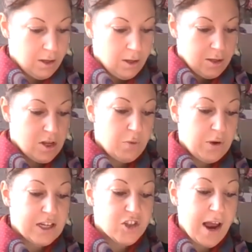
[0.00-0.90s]
So
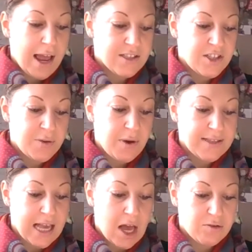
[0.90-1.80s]
we attract to
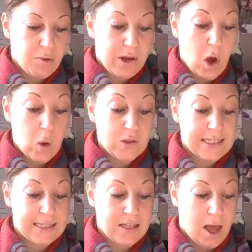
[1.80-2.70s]
ourselves what we hold
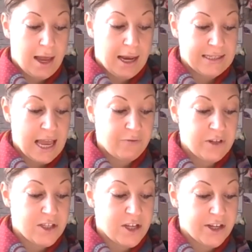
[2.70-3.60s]
inside. Every
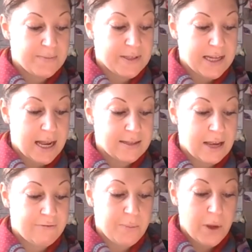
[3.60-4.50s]
circumstance,
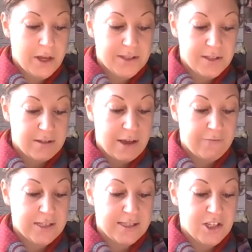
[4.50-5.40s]
every person, and
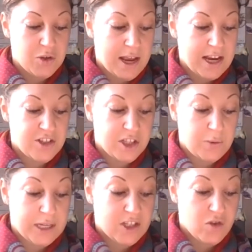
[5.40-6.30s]
every situation that
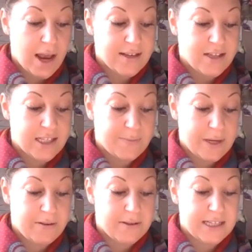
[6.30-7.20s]
we attract and
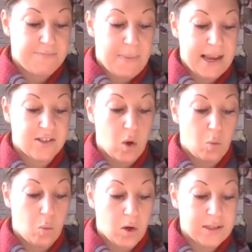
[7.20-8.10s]
experience is based
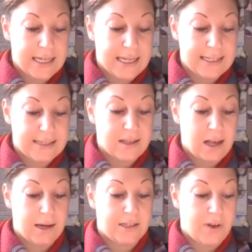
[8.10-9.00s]
on what is
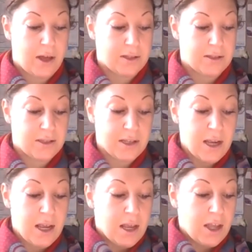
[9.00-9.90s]
inside of us.
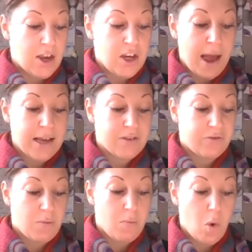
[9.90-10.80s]
Can you ask
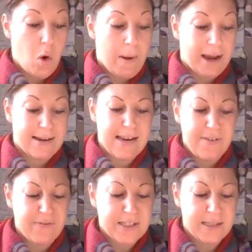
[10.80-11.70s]
for a more
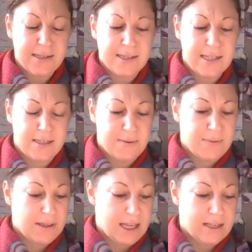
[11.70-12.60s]
magnificent system
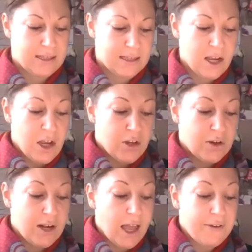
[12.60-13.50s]
than this? Your
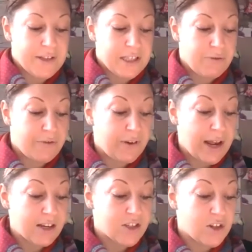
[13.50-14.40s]
life is a
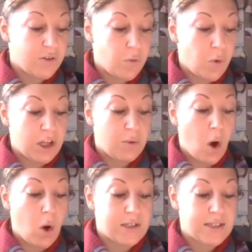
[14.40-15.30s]
reflection of what you
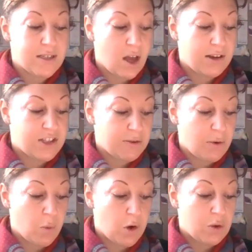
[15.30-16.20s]
hold inside you,
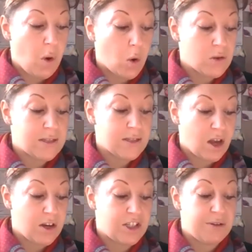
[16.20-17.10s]
and what you hold
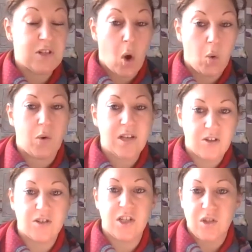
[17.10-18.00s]
inside you is always
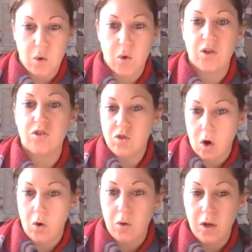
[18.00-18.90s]
under your
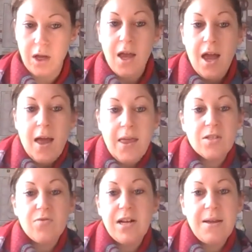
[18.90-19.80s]
control. And
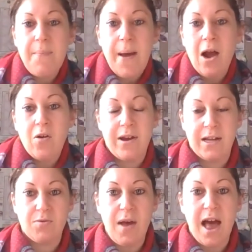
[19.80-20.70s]
that's really
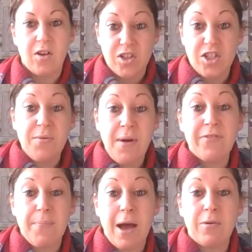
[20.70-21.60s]
empowering as well, because you have
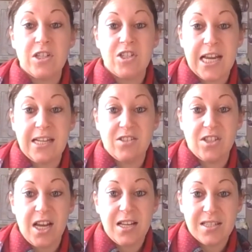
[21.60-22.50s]
the power to change it.